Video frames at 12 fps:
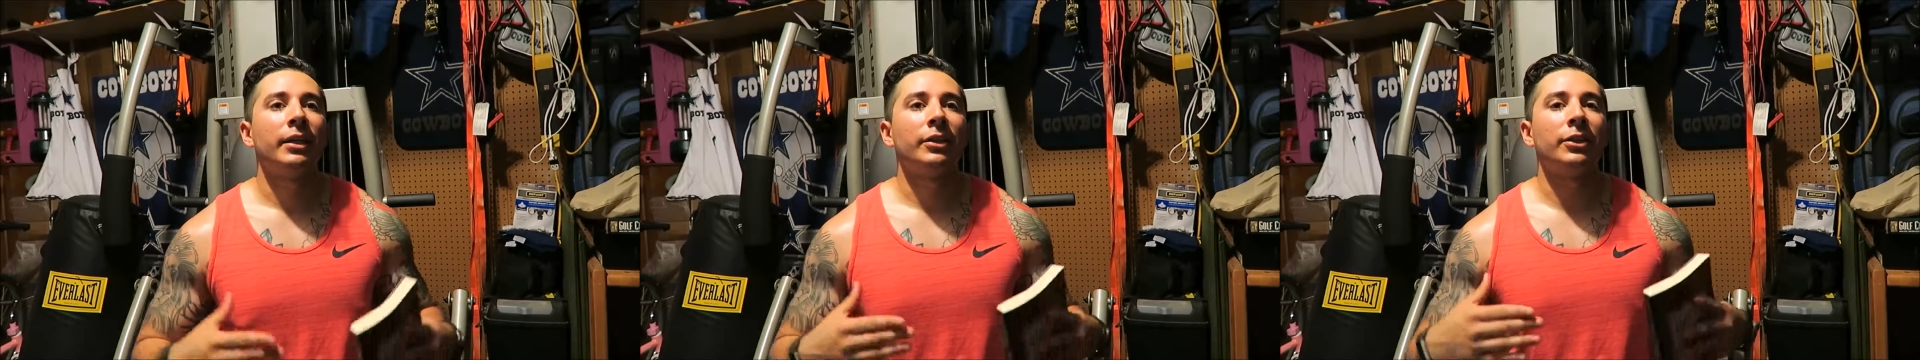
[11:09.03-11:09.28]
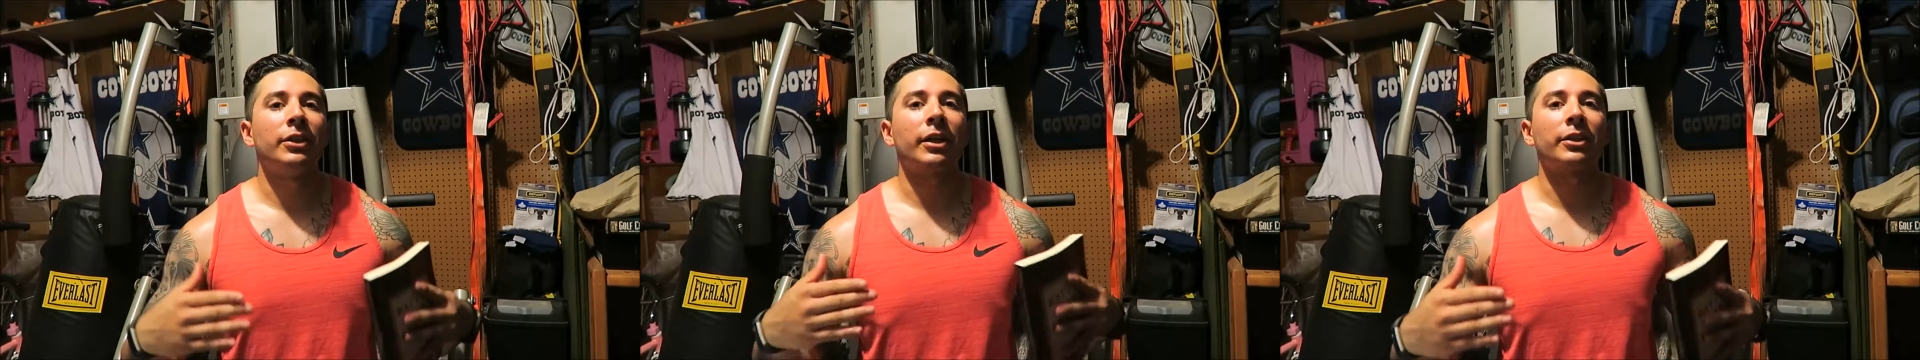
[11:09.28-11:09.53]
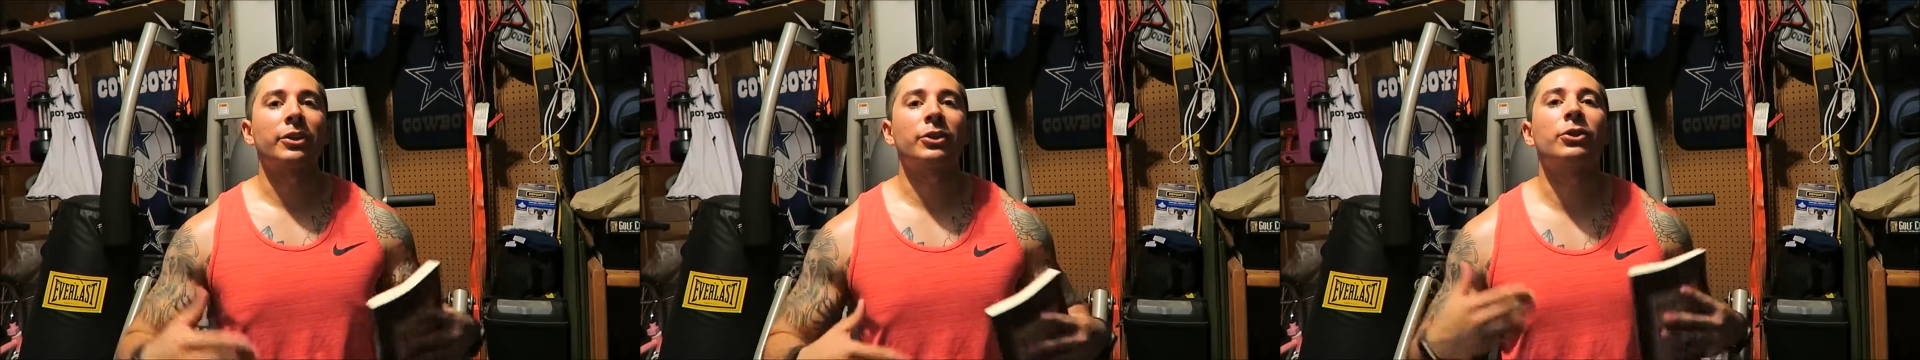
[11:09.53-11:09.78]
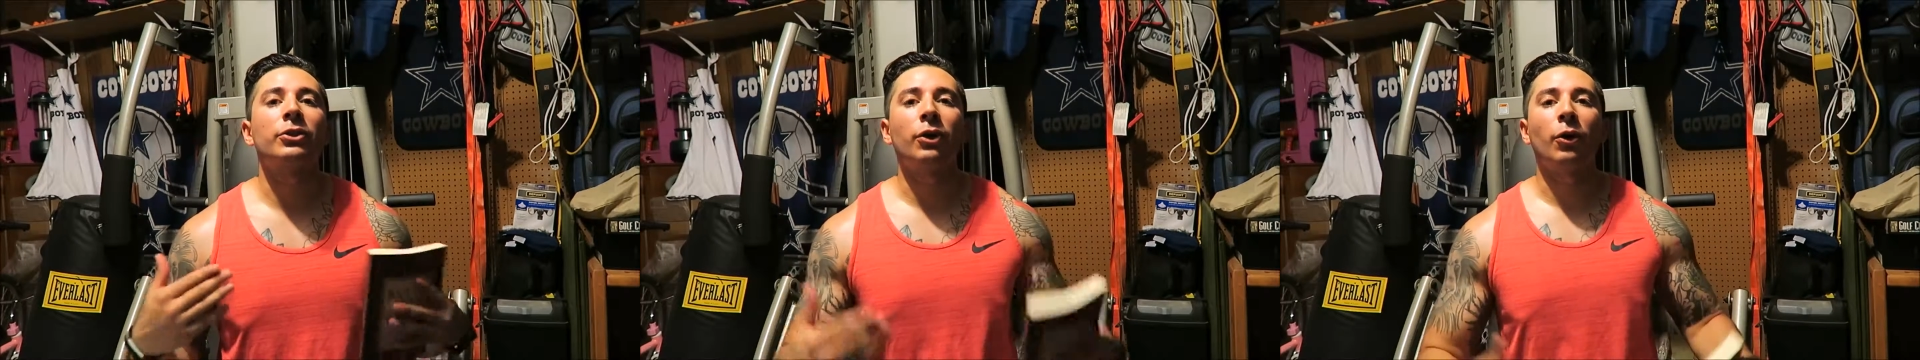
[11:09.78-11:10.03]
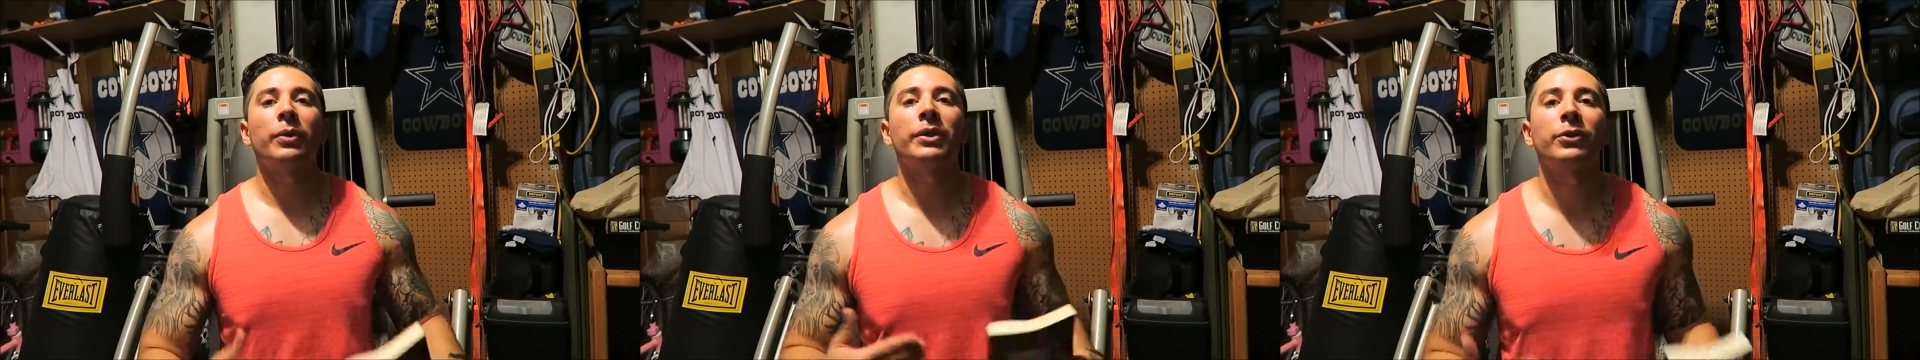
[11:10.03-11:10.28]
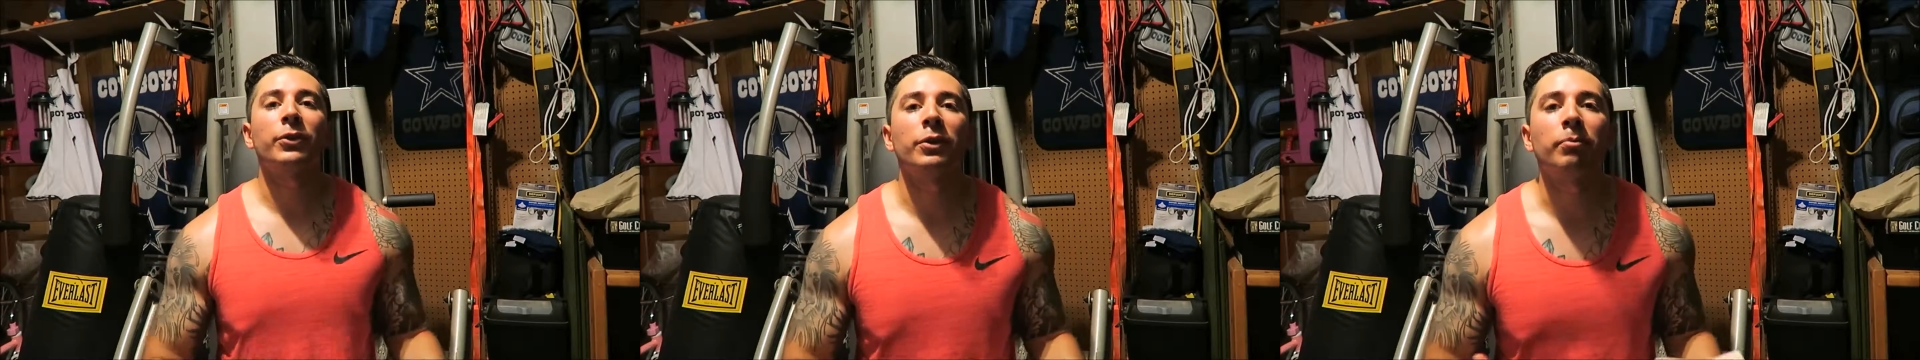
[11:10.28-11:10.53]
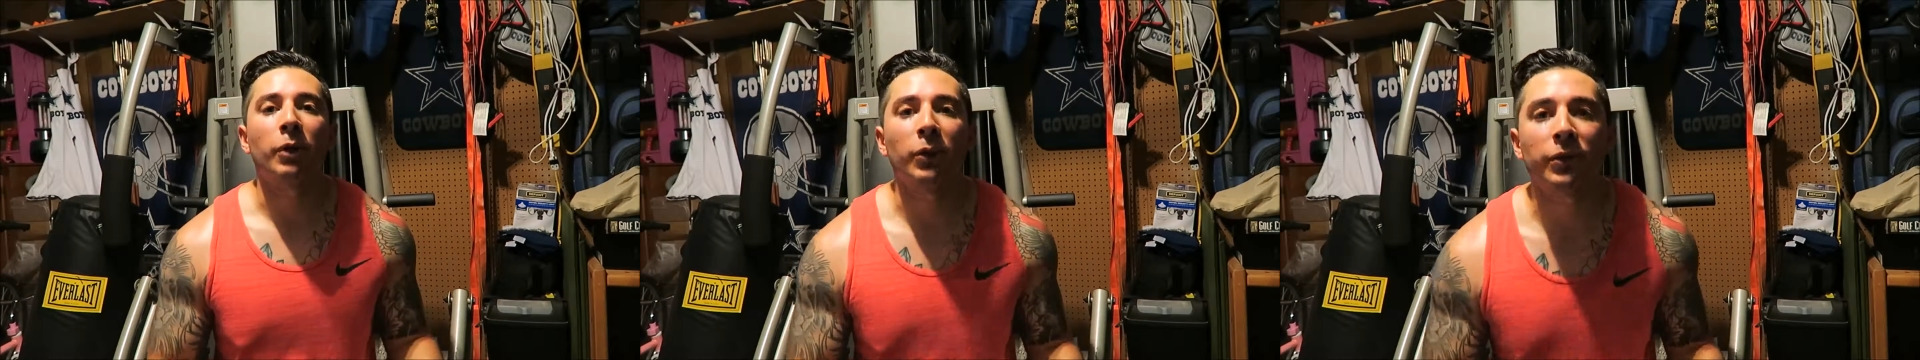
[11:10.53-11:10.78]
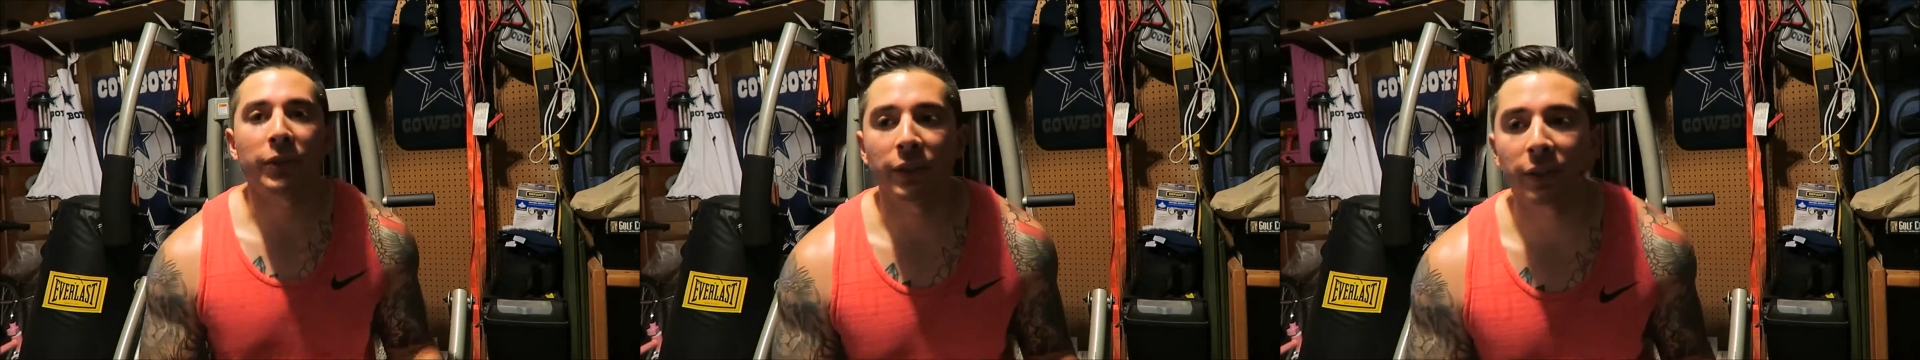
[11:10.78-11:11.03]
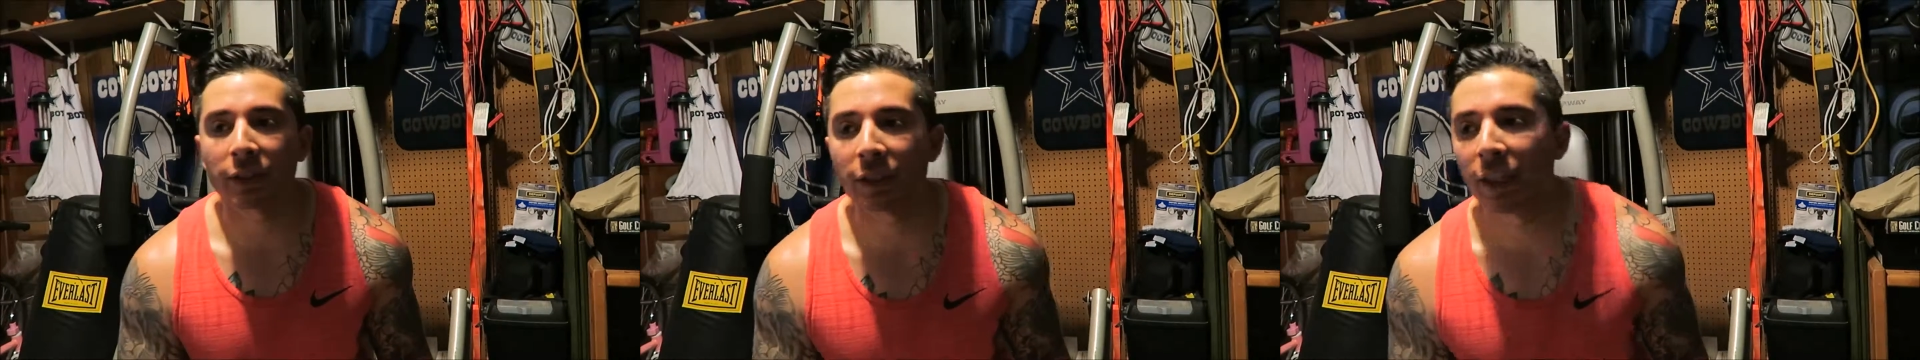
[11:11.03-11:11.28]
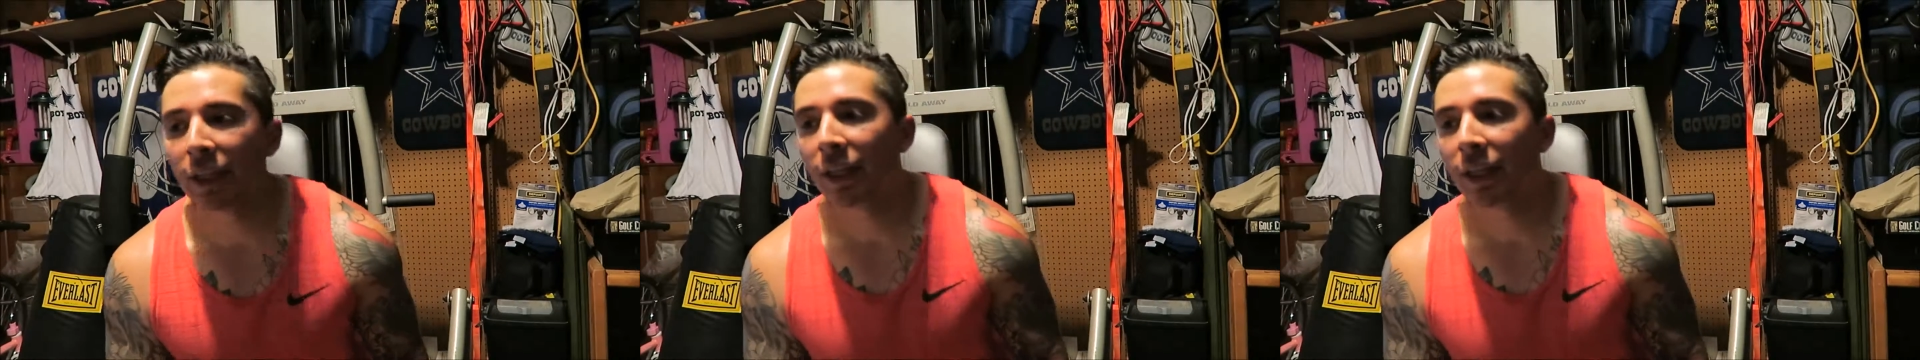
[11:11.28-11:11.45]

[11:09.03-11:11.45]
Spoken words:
you're not just going through the motions.